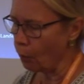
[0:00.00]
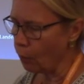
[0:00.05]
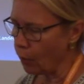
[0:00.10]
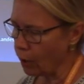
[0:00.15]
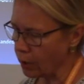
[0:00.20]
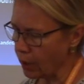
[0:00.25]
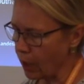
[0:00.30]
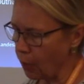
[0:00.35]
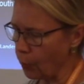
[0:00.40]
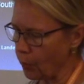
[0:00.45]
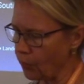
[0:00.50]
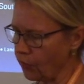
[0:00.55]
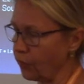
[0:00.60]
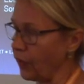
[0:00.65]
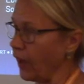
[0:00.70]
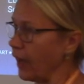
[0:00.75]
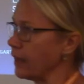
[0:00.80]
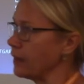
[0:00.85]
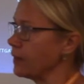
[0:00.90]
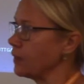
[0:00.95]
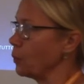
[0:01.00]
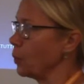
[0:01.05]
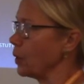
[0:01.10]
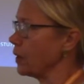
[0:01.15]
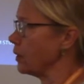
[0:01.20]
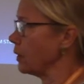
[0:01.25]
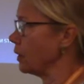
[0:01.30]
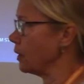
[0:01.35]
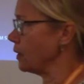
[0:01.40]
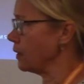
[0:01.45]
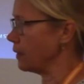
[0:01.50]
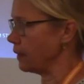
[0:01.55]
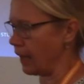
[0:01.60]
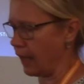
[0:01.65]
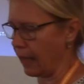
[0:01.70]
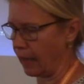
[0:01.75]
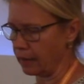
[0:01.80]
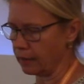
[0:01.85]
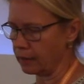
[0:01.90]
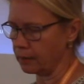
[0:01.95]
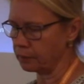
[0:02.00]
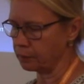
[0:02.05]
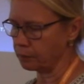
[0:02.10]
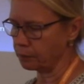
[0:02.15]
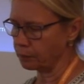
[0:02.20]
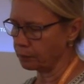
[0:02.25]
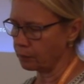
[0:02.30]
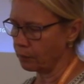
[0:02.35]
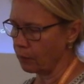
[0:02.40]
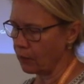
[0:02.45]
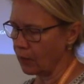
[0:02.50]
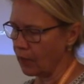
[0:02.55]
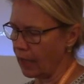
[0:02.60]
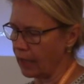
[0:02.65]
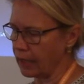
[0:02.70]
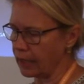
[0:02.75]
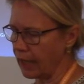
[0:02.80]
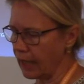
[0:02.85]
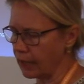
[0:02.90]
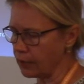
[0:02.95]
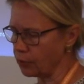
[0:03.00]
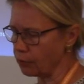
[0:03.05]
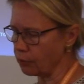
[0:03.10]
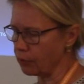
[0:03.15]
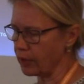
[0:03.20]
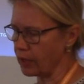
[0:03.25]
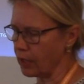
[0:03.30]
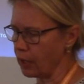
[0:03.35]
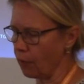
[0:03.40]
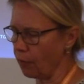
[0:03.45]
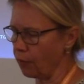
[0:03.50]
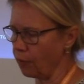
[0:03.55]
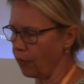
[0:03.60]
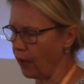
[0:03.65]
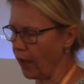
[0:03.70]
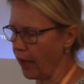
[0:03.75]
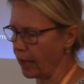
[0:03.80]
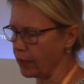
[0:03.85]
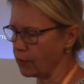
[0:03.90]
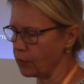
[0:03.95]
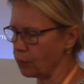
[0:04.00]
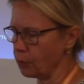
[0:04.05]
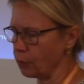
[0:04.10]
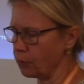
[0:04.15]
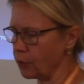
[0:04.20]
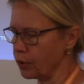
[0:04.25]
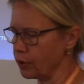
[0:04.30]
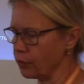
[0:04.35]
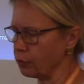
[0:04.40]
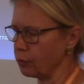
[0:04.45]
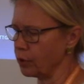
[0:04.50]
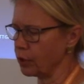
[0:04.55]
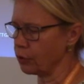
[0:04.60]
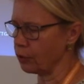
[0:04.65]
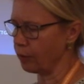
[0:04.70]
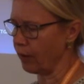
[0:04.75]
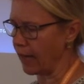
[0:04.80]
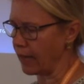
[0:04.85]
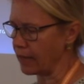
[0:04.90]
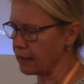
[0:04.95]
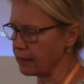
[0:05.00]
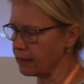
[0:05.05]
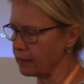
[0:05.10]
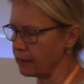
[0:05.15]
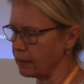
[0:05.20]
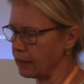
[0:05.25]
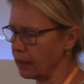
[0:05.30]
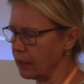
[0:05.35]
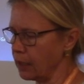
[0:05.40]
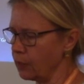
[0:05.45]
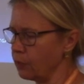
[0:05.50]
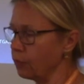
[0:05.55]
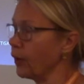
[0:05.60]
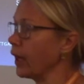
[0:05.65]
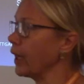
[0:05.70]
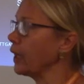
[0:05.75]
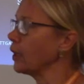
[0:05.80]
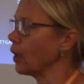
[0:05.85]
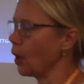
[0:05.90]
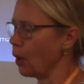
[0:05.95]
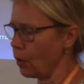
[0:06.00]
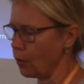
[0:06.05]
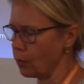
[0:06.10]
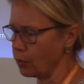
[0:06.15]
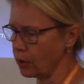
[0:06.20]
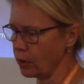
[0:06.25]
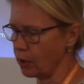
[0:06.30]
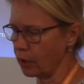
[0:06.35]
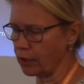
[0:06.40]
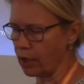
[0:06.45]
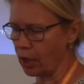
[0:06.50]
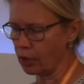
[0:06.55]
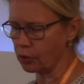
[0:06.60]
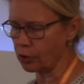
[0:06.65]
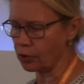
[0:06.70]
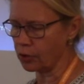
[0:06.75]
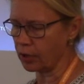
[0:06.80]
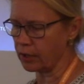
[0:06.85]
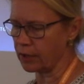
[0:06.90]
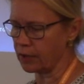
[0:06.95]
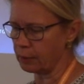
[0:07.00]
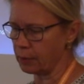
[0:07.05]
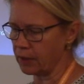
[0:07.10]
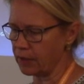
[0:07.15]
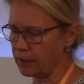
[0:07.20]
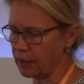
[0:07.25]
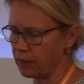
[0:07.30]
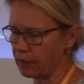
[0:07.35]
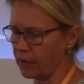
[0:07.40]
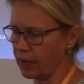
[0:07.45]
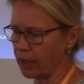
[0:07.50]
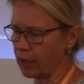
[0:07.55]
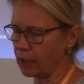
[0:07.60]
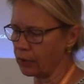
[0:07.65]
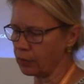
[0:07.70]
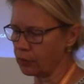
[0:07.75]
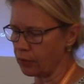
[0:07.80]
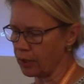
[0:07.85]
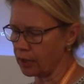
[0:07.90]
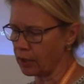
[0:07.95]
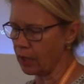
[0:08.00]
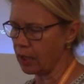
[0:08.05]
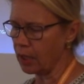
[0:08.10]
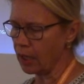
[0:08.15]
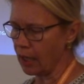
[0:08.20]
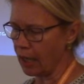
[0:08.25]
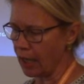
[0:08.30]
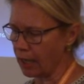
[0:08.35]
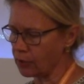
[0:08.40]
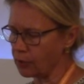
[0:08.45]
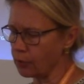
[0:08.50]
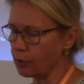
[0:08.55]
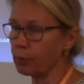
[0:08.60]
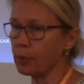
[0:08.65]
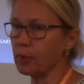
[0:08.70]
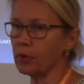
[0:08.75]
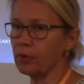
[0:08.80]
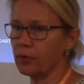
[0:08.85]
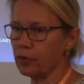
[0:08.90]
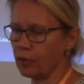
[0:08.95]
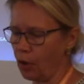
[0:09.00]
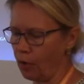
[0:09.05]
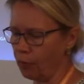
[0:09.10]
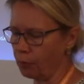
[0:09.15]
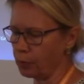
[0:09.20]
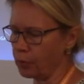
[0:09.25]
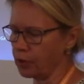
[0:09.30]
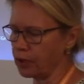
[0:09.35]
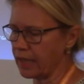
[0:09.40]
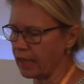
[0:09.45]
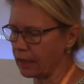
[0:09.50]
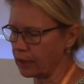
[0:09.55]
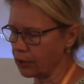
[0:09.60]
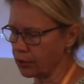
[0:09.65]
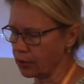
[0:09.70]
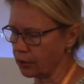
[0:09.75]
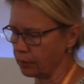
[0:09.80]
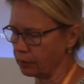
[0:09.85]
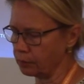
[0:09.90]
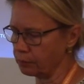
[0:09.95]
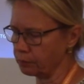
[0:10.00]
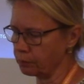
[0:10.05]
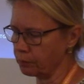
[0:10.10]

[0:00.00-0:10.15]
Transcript: What are we faced with instead? A category of finds which retains its very own culture-specific attributes of production,